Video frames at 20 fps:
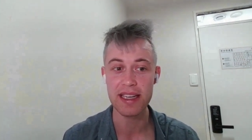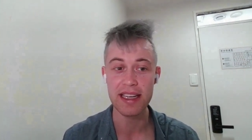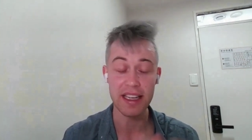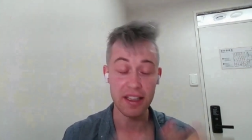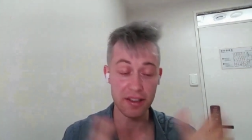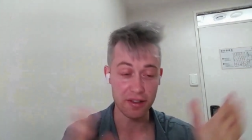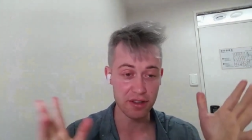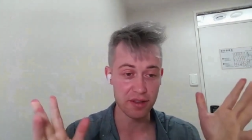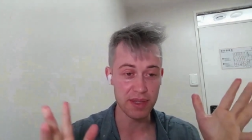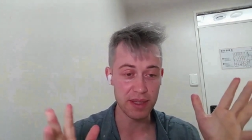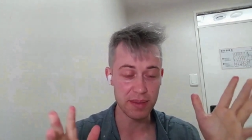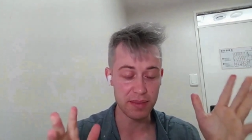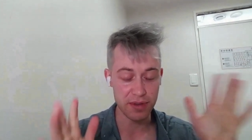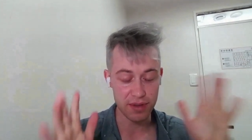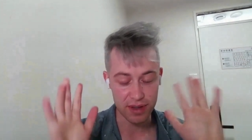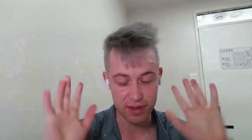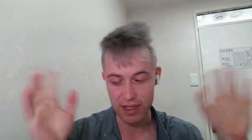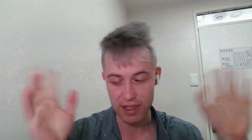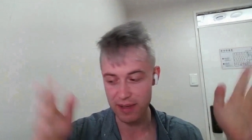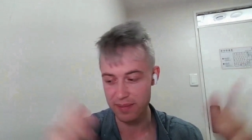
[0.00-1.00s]
It could be
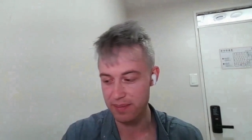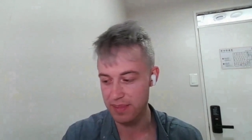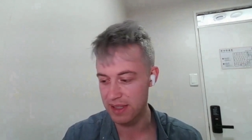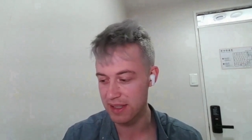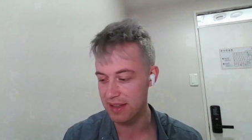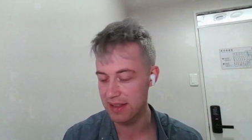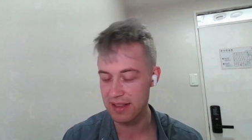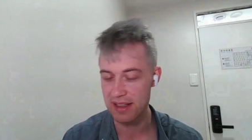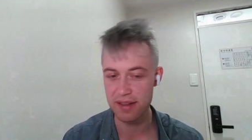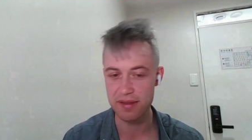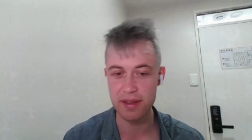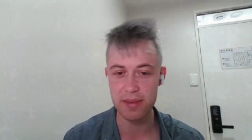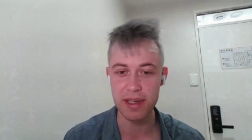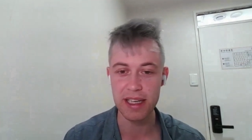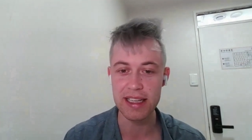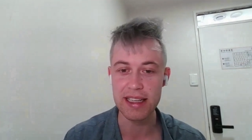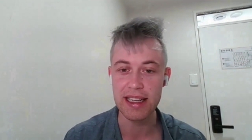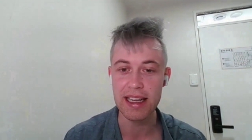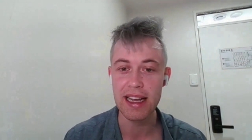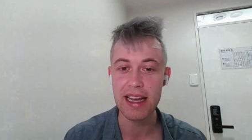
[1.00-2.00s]
bootstrap, but never mind.
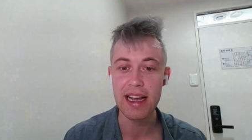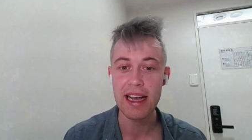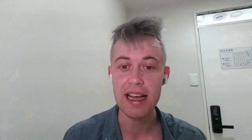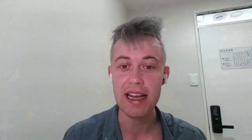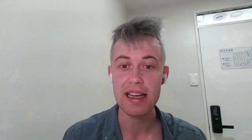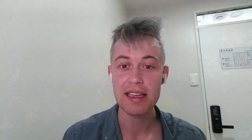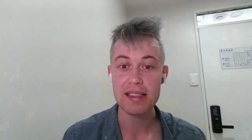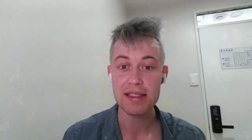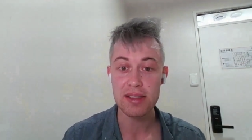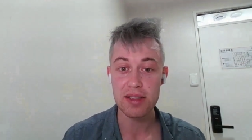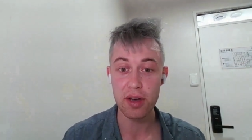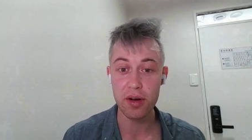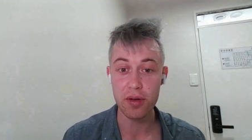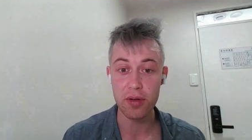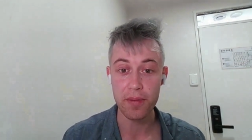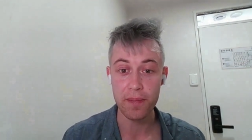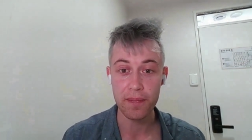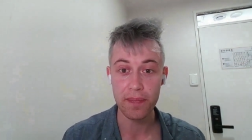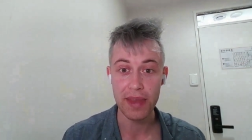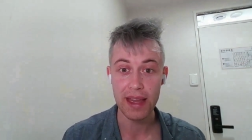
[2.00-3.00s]
So
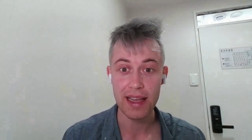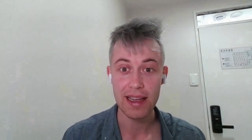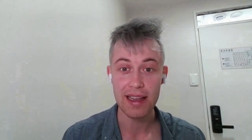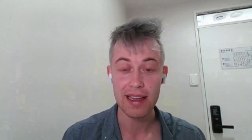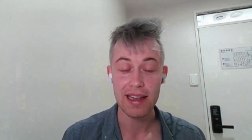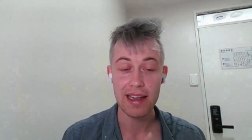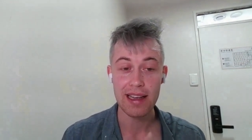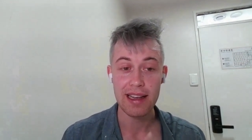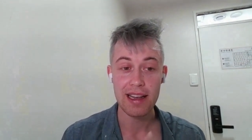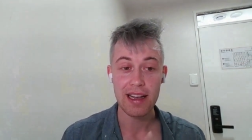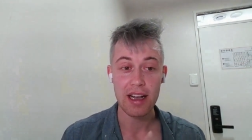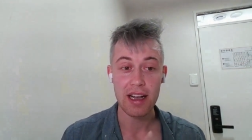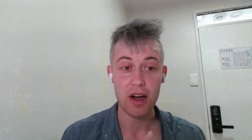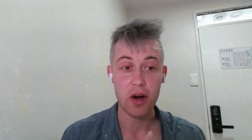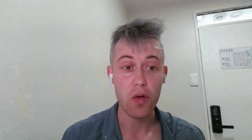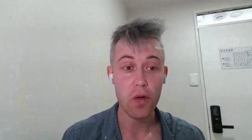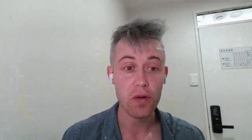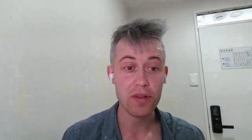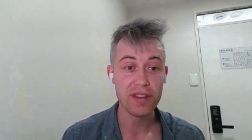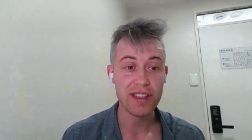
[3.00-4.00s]

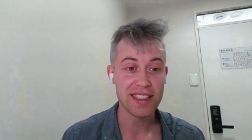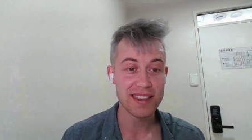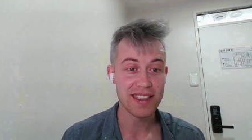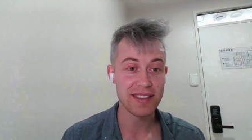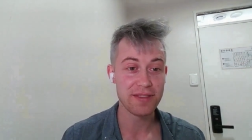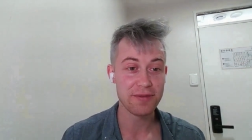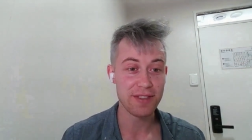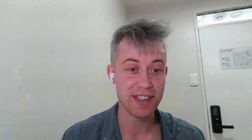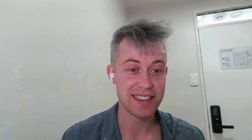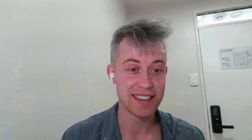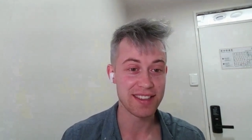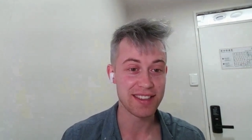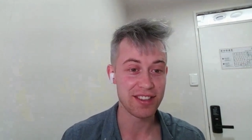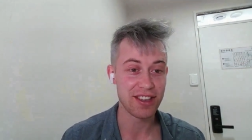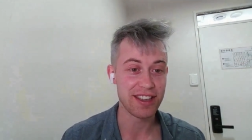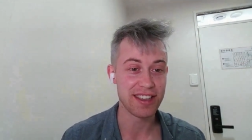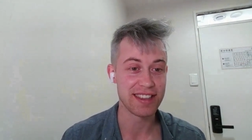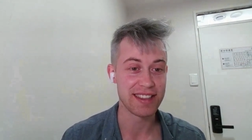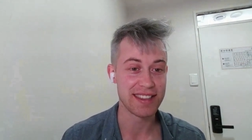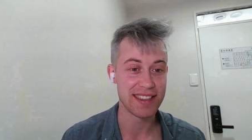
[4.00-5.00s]
who doesn't want to
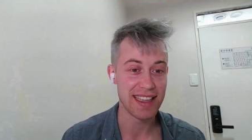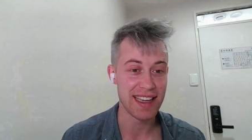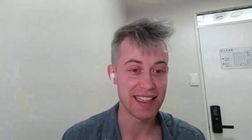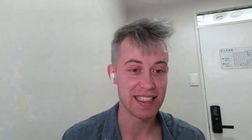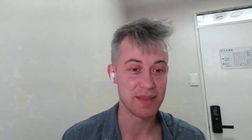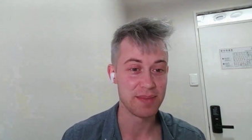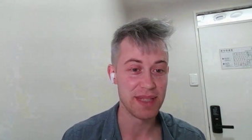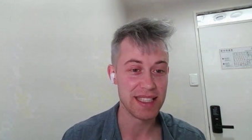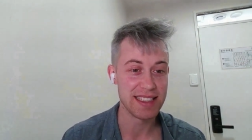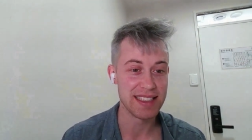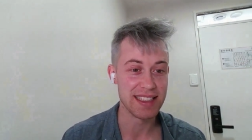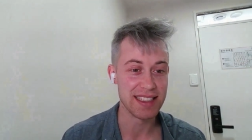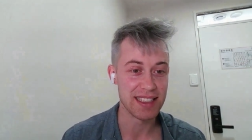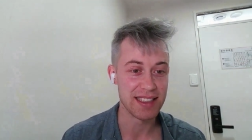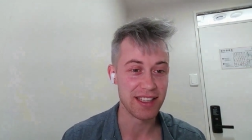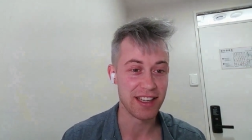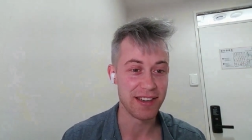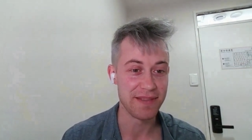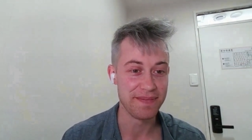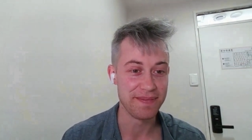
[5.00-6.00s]
start a SaaS business,
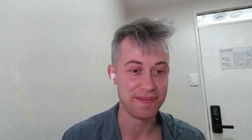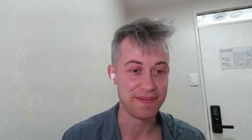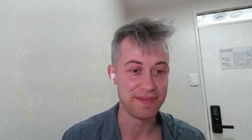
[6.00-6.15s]
Tom?